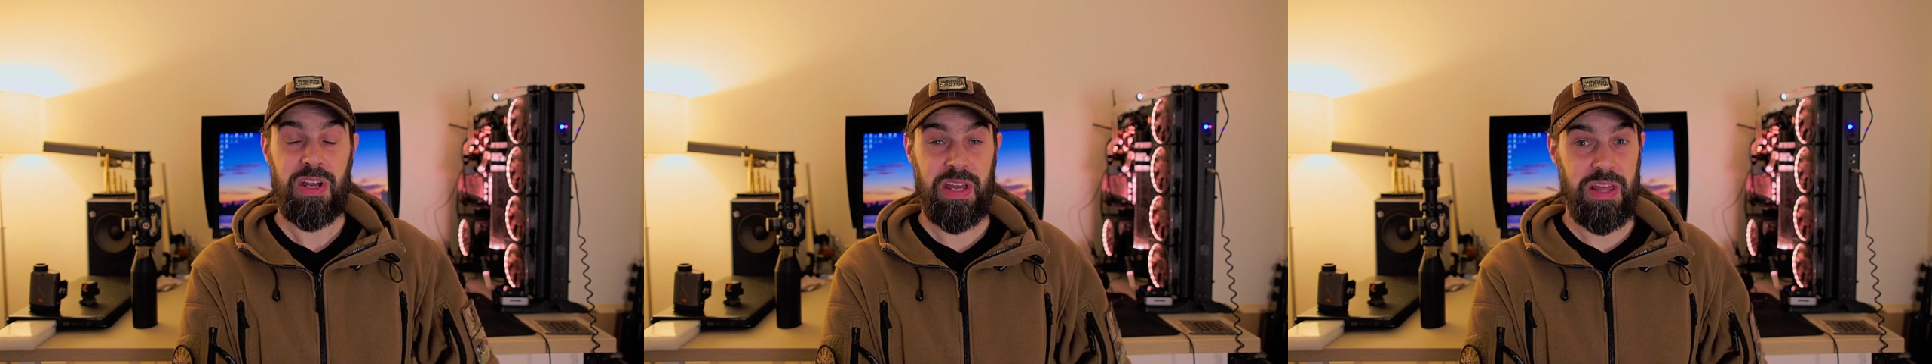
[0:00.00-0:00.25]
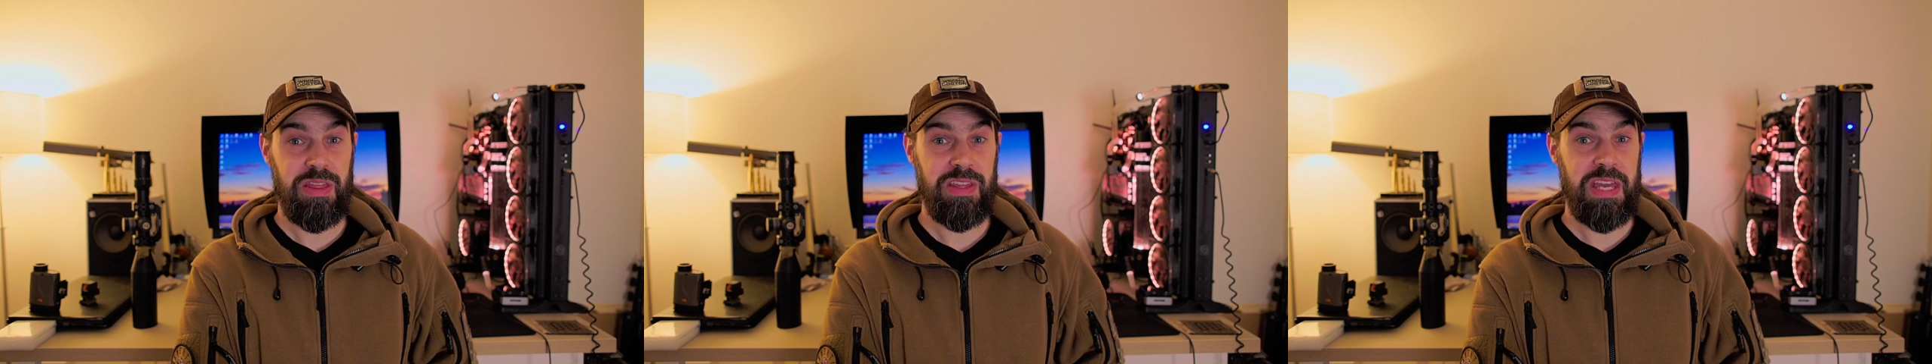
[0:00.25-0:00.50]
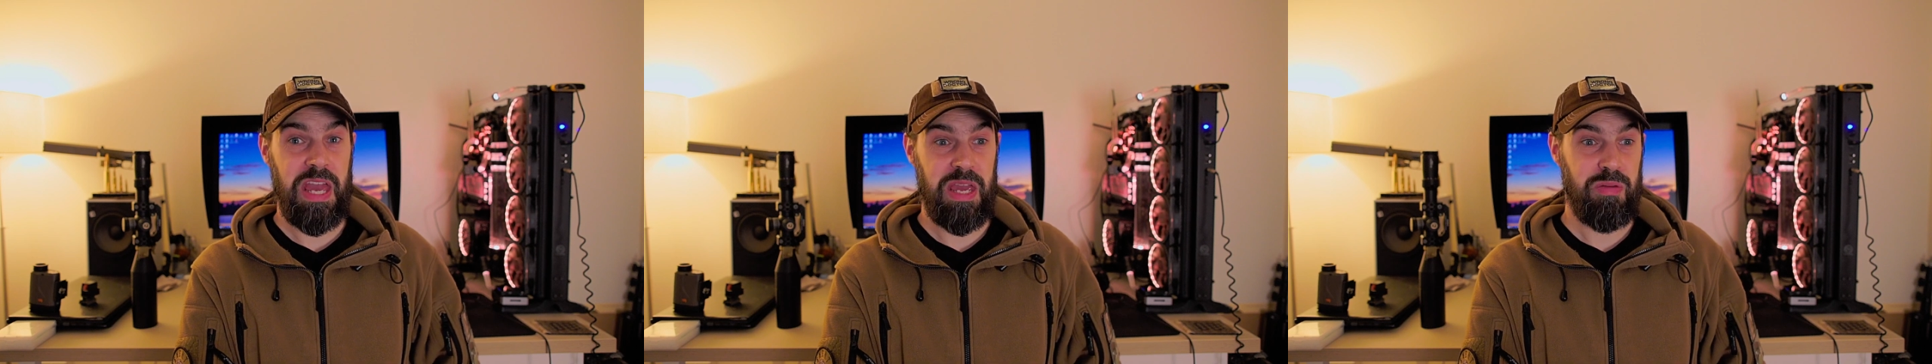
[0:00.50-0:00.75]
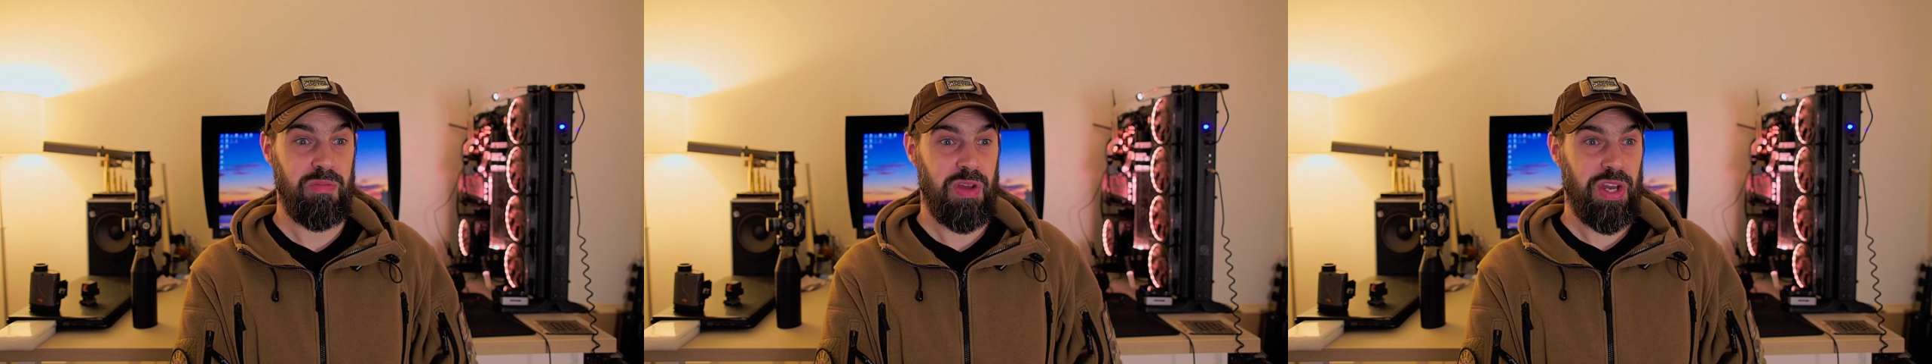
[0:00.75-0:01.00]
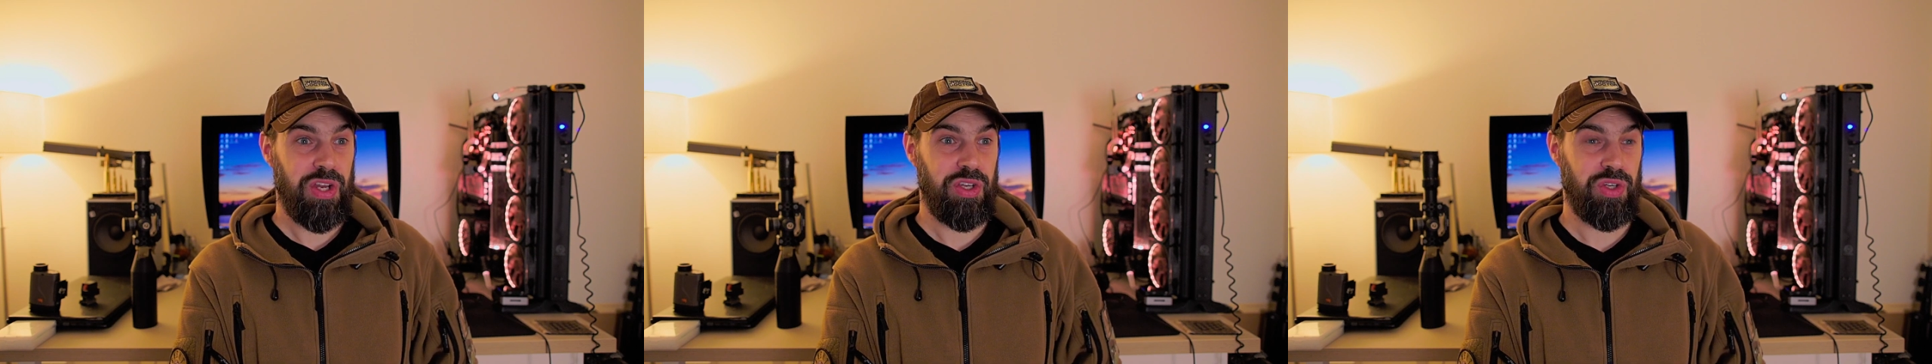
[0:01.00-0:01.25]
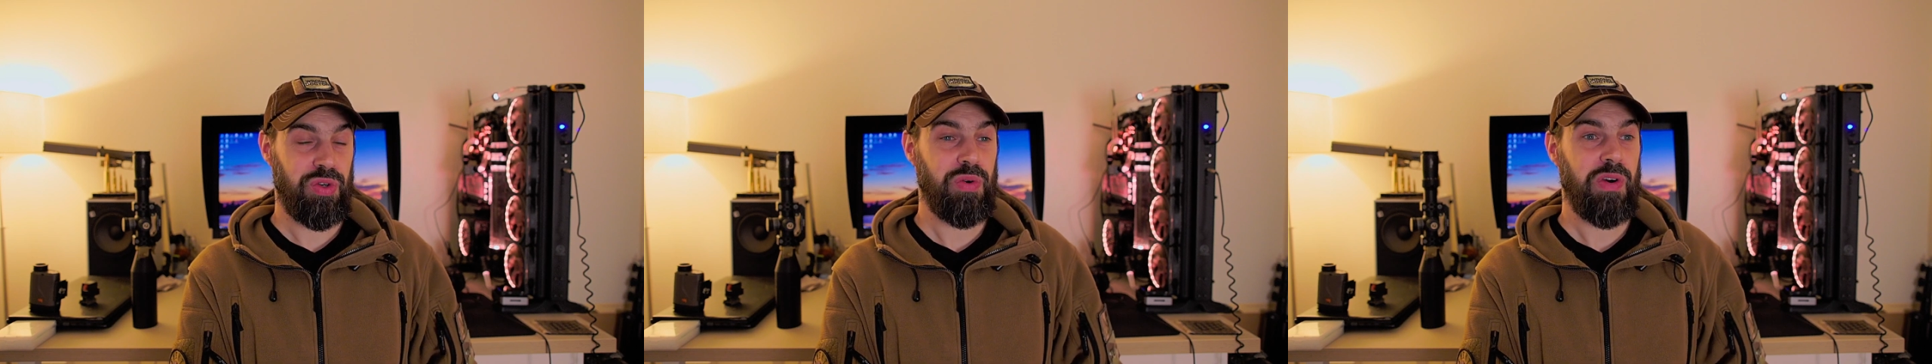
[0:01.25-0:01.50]
in game
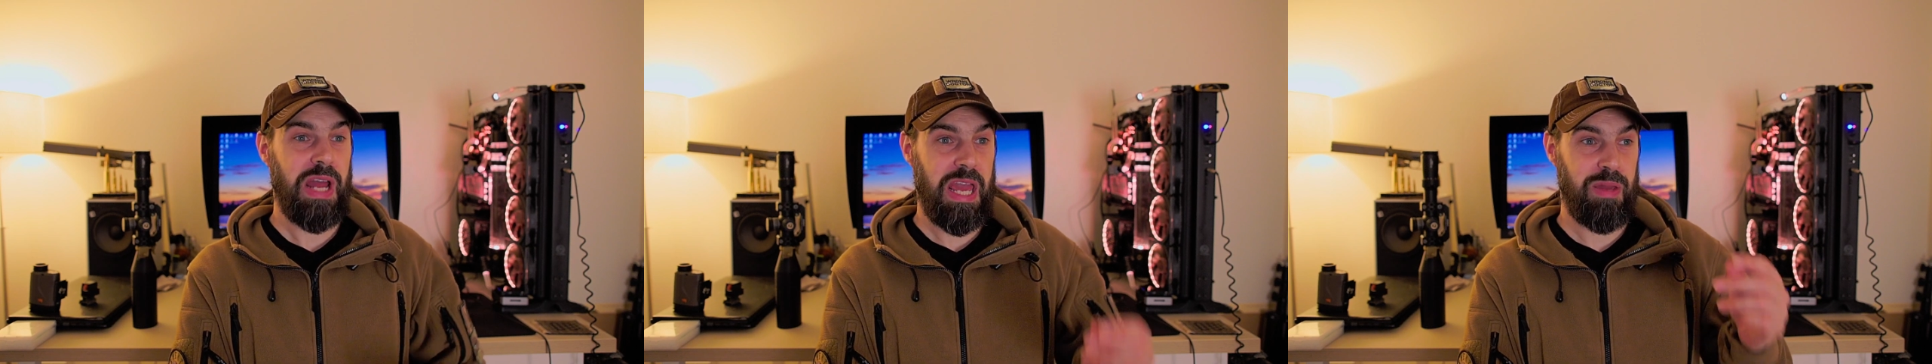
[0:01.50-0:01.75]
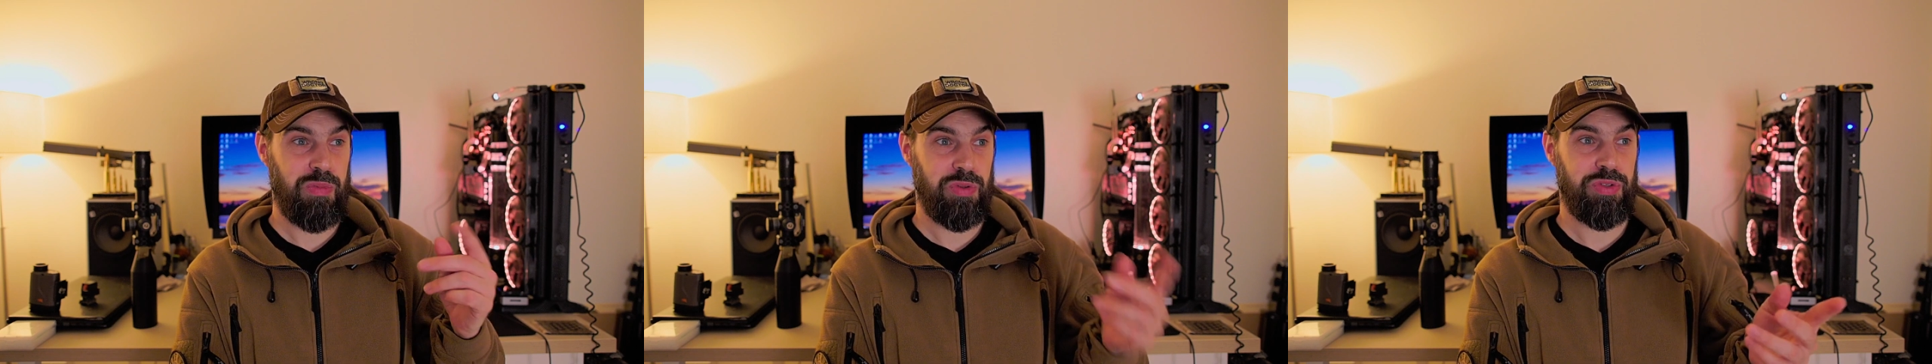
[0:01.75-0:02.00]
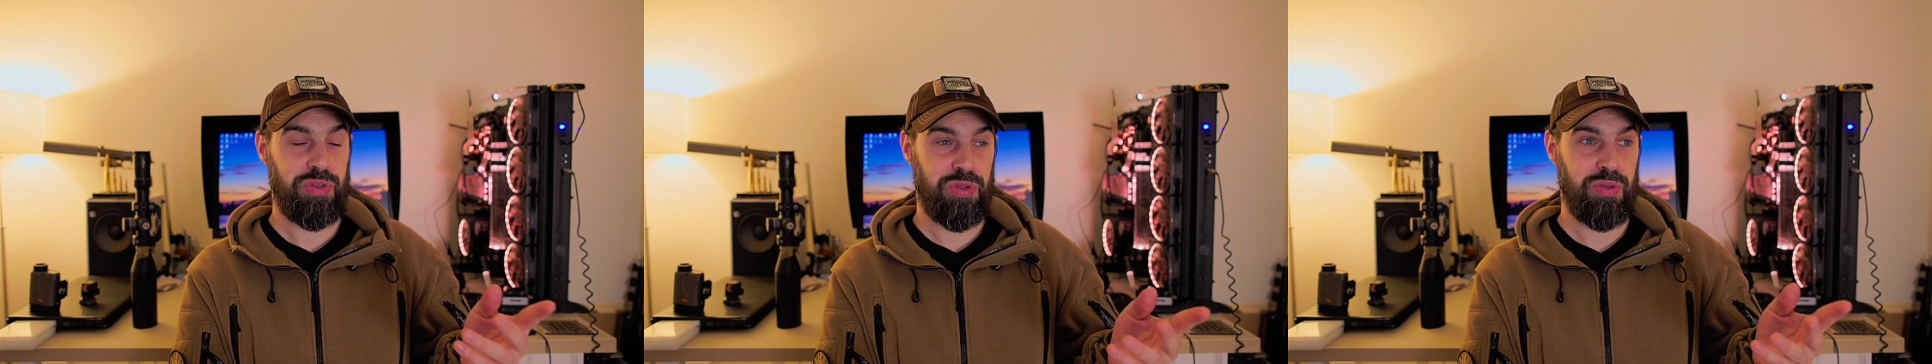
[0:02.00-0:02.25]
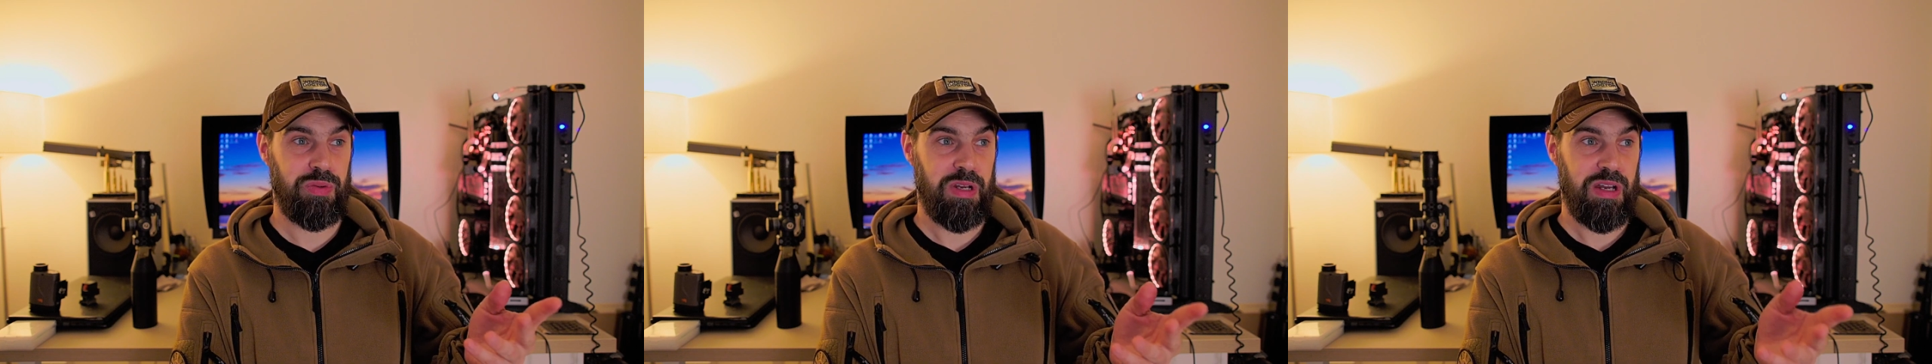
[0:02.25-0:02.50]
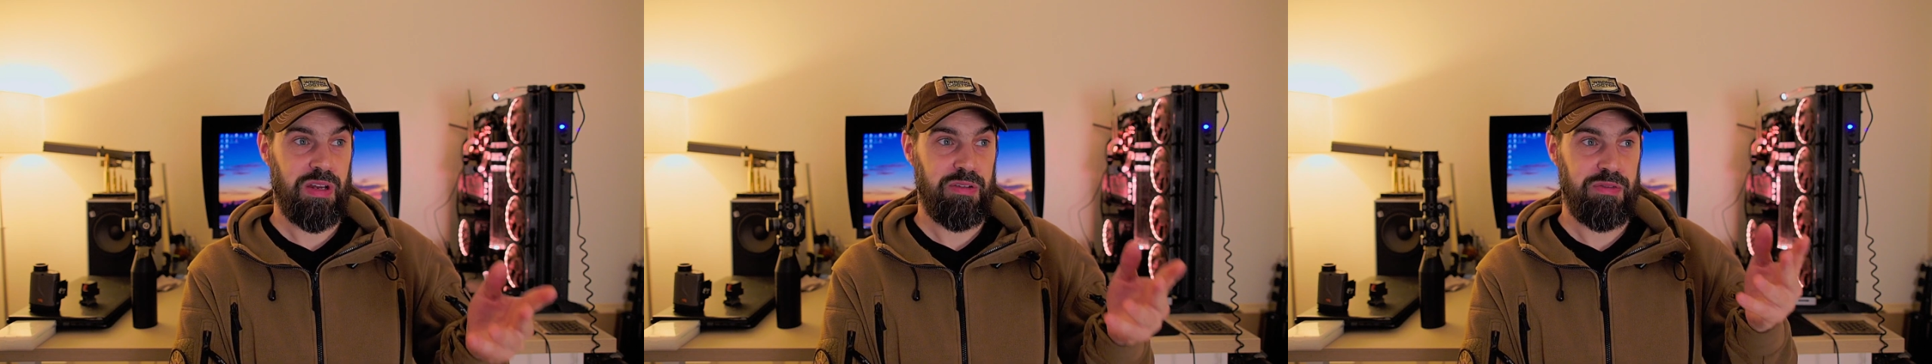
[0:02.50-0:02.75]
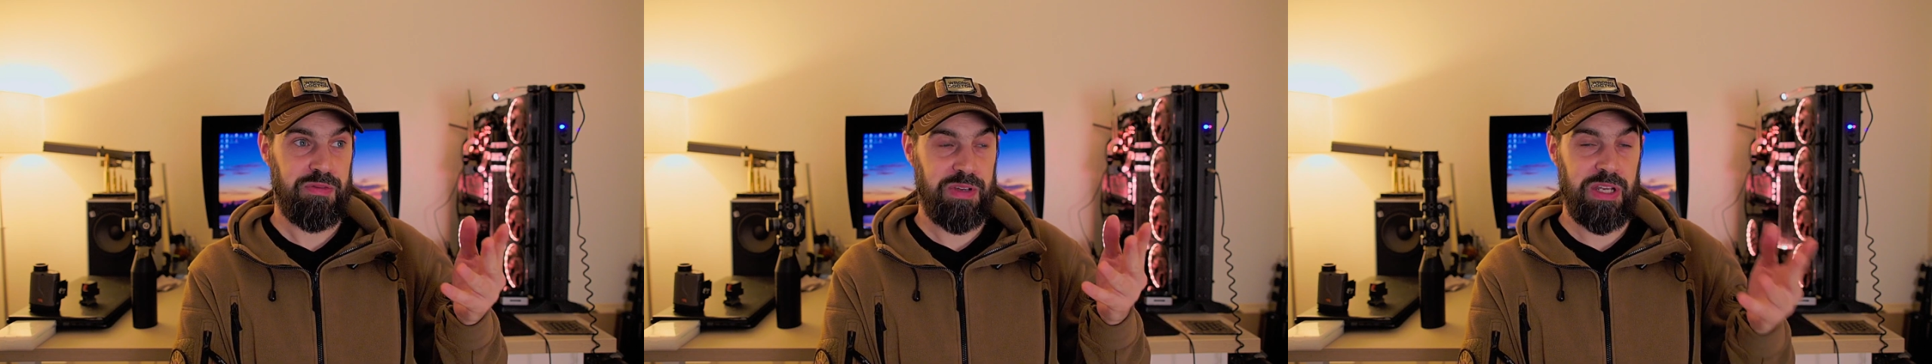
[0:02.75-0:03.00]
you're able to
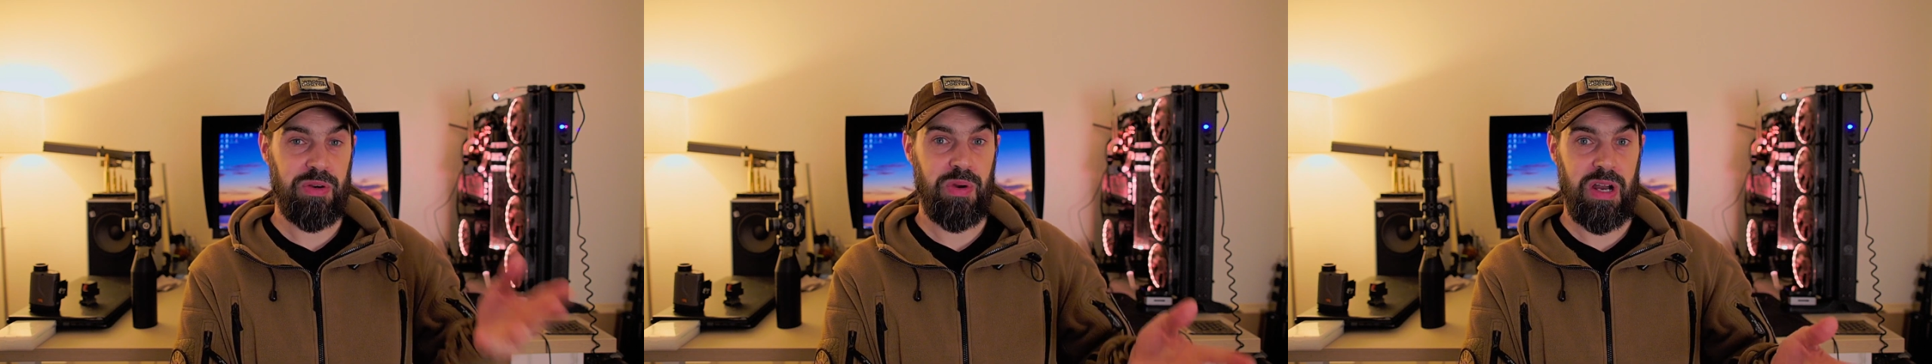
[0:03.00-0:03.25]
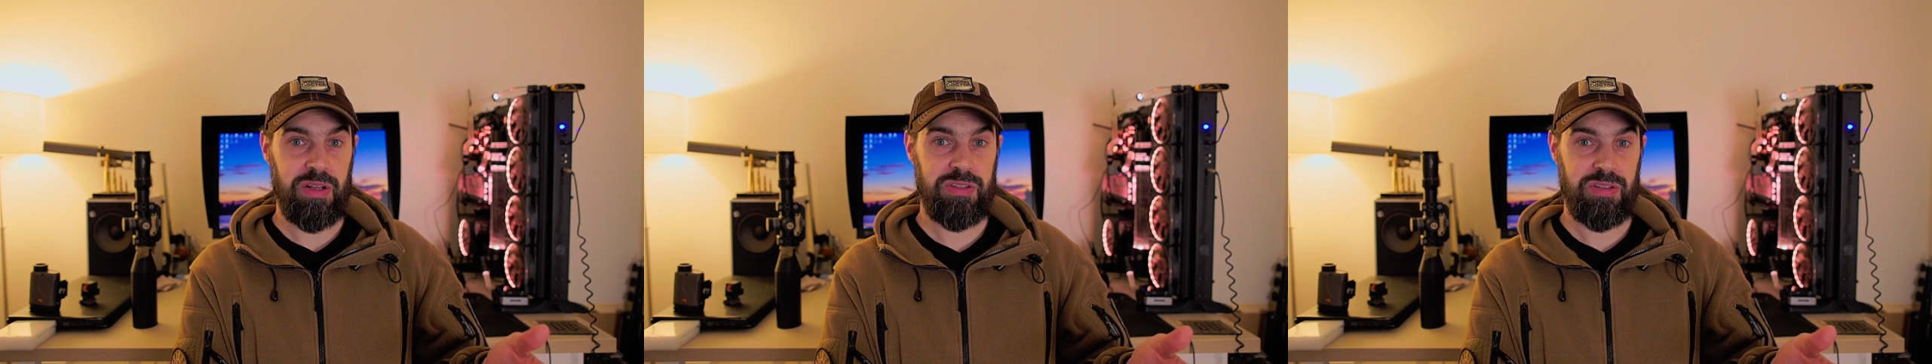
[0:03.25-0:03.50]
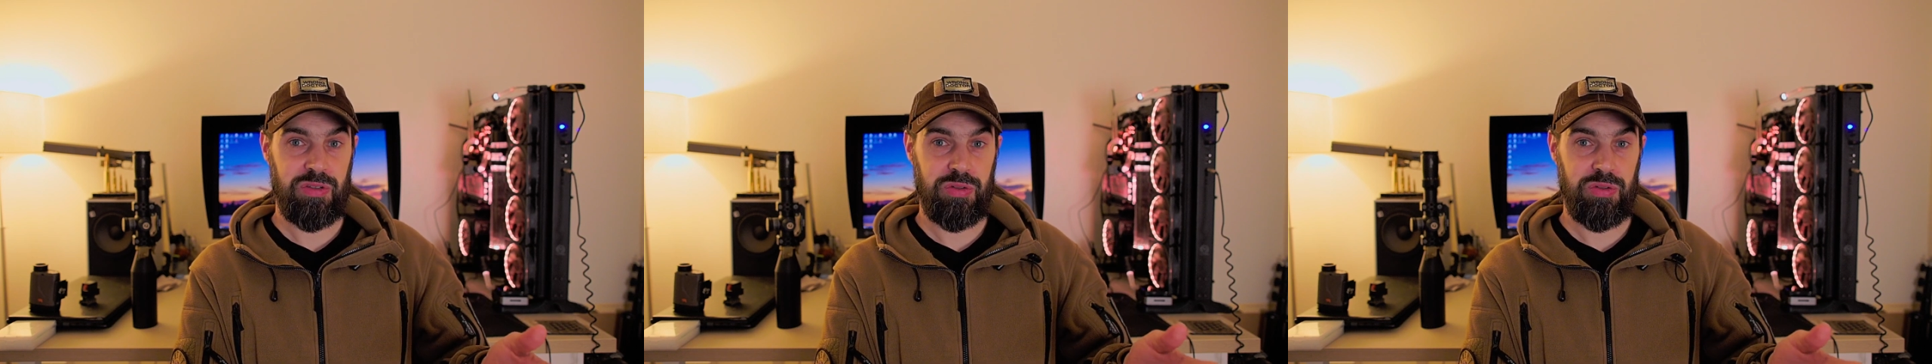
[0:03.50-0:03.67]
figure out,